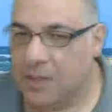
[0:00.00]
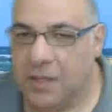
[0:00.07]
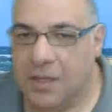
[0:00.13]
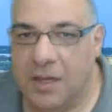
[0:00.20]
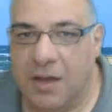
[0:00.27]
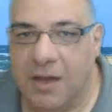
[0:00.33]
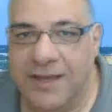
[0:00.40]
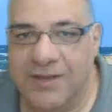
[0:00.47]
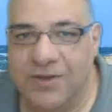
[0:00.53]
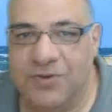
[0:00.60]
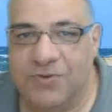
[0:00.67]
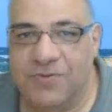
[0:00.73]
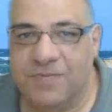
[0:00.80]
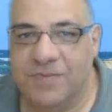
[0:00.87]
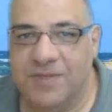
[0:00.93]
Hi
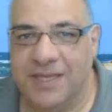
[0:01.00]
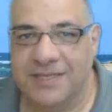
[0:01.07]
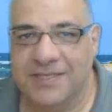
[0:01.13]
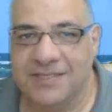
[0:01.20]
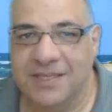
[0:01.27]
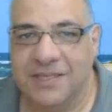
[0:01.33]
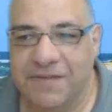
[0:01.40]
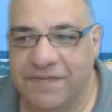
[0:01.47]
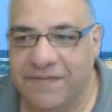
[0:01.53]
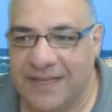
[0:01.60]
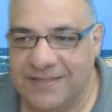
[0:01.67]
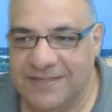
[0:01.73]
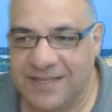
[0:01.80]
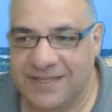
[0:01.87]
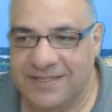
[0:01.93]
all, Yes, another
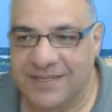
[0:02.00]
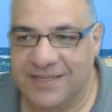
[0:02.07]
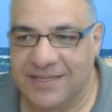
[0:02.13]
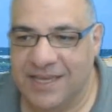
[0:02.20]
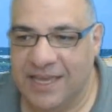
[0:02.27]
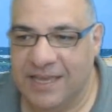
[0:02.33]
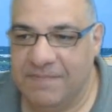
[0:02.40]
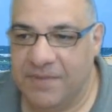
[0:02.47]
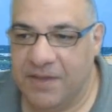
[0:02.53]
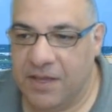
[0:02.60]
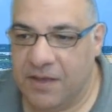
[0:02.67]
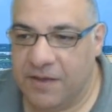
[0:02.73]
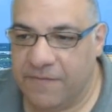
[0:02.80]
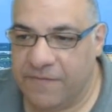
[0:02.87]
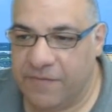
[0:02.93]
fascinating game
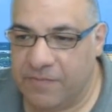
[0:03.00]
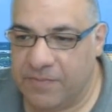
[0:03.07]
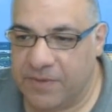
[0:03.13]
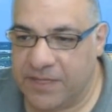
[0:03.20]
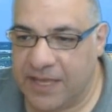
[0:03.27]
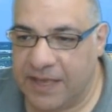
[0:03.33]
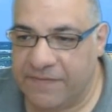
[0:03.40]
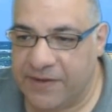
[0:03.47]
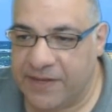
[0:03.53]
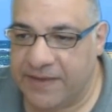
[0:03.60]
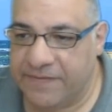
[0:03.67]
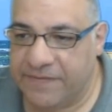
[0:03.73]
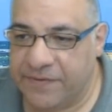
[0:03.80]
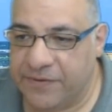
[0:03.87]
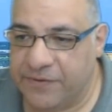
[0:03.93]
from Cavalier
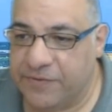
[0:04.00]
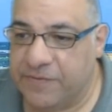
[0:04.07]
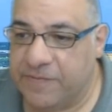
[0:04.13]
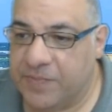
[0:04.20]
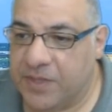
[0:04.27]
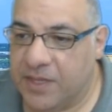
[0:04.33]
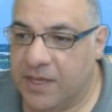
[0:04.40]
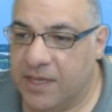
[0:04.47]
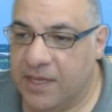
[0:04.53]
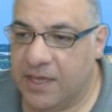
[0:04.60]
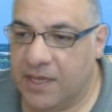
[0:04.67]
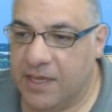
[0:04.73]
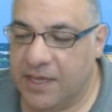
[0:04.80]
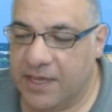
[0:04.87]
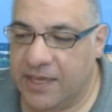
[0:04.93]
Fu.
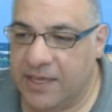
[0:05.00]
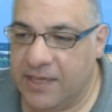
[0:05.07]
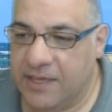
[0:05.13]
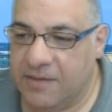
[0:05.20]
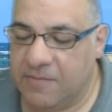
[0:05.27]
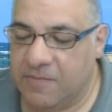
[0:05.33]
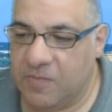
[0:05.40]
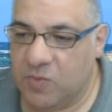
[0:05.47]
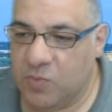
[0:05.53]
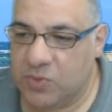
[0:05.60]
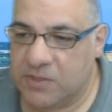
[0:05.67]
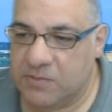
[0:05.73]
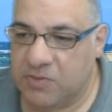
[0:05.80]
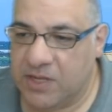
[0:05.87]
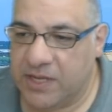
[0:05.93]
He was
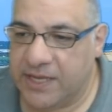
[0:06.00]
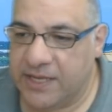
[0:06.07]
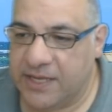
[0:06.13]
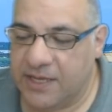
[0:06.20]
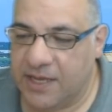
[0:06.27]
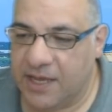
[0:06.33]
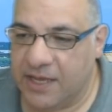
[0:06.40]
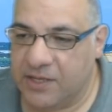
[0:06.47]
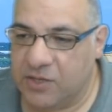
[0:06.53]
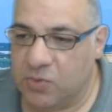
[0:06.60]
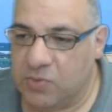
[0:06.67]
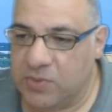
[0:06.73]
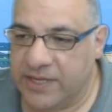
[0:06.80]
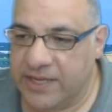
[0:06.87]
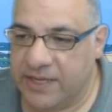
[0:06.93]
playing a
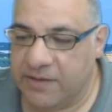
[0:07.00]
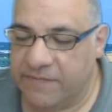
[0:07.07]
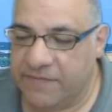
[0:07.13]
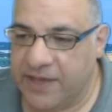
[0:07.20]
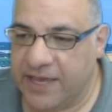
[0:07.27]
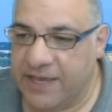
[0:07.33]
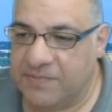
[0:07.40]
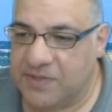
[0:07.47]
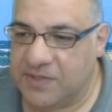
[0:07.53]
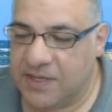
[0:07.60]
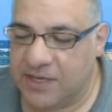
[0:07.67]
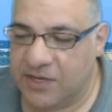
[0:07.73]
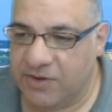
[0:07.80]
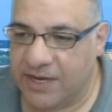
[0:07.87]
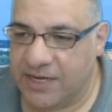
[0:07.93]
gauntlet of games. He
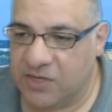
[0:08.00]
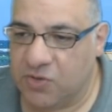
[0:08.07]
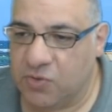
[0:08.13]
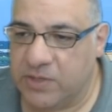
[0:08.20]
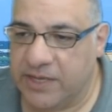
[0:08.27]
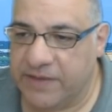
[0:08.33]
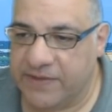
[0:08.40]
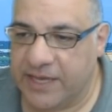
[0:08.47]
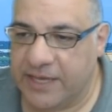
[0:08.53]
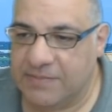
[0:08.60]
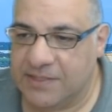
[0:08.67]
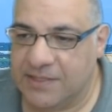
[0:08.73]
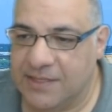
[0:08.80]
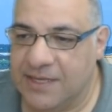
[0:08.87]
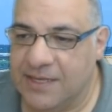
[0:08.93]
created a gauntlet of games,
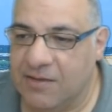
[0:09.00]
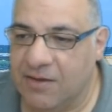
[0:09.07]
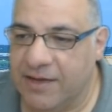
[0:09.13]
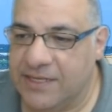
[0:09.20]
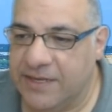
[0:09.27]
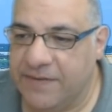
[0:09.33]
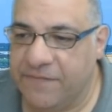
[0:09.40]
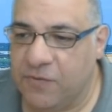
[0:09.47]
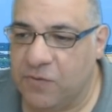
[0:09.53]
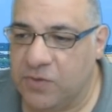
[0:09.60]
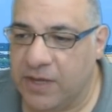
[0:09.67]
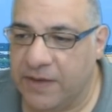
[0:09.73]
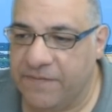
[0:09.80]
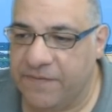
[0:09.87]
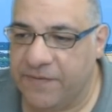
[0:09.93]
Leela ID
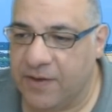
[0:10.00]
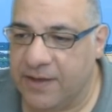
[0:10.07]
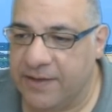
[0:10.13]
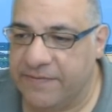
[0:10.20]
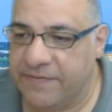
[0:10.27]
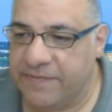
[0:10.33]
495.